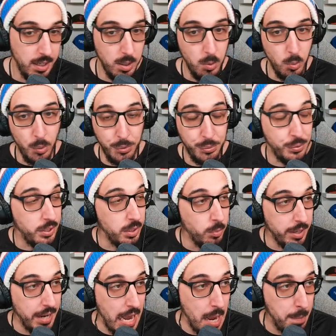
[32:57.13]
we'll see
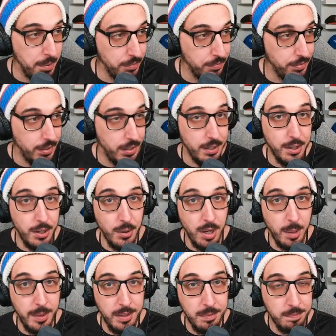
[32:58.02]
what happens there. You know what
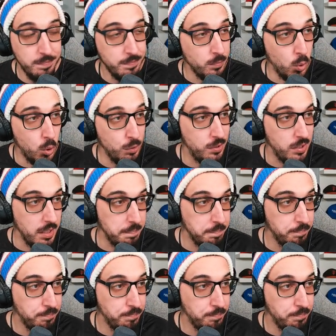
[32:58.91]
I mean? We'll see.